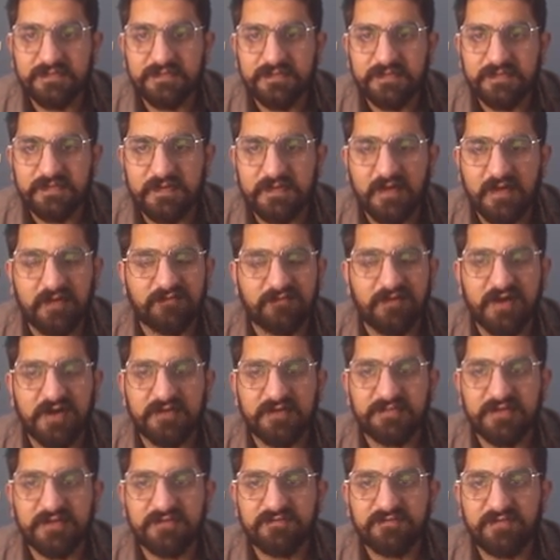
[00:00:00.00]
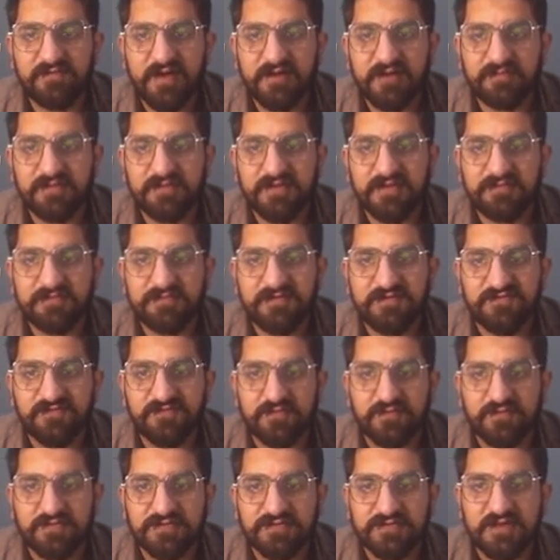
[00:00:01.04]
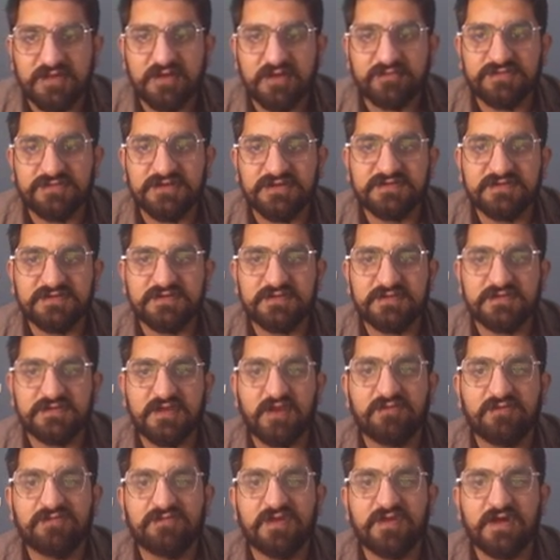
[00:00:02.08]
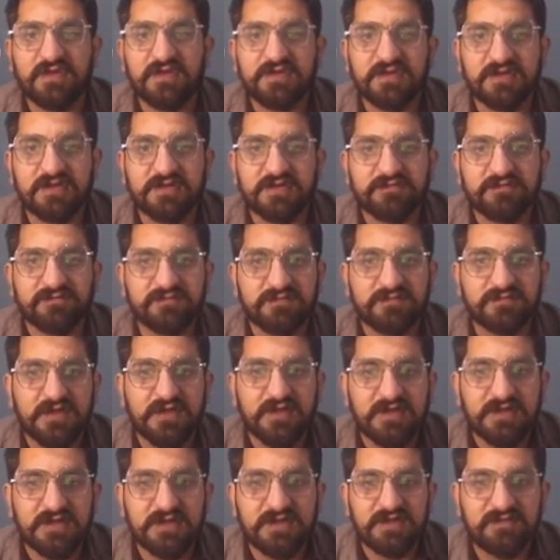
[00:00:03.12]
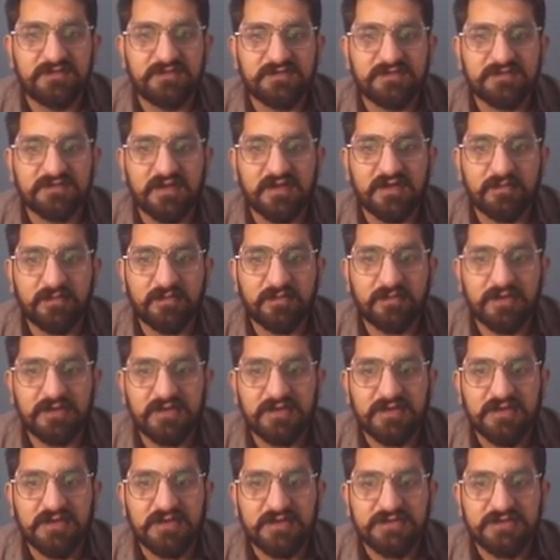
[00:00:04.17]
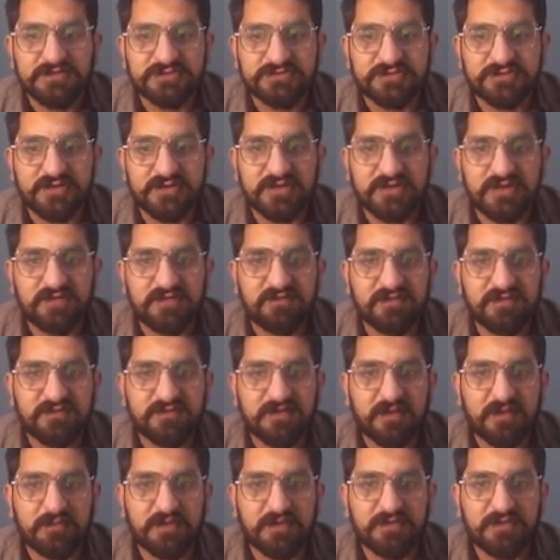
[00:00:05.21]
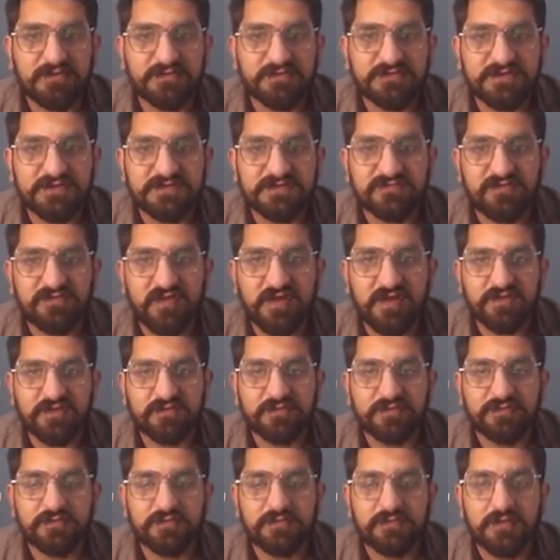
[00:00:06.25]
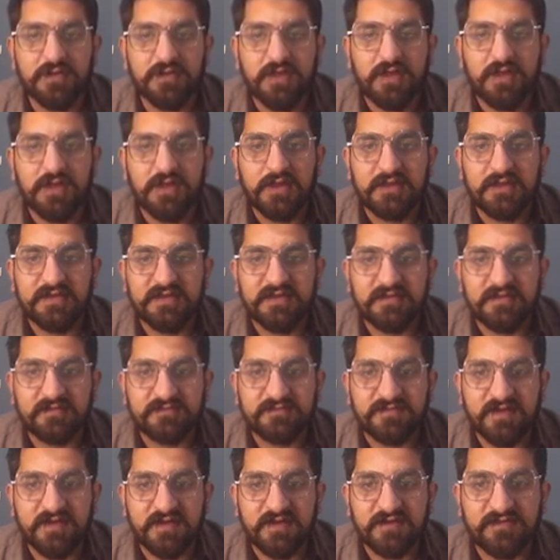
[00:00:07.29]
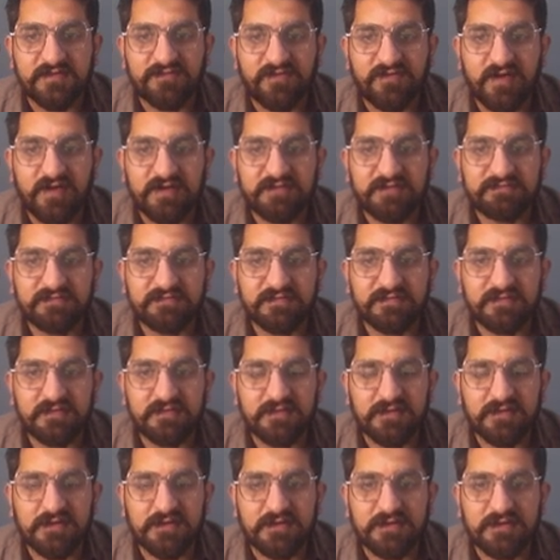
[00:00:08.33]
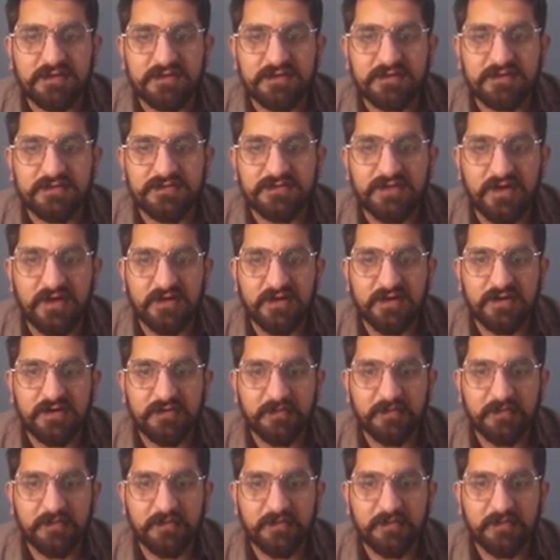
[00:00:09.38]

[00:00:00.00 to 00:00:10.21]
white plays b4. Now this is, now we are in a Evans gambit. So in Evans gambit, you just try to sacrifice the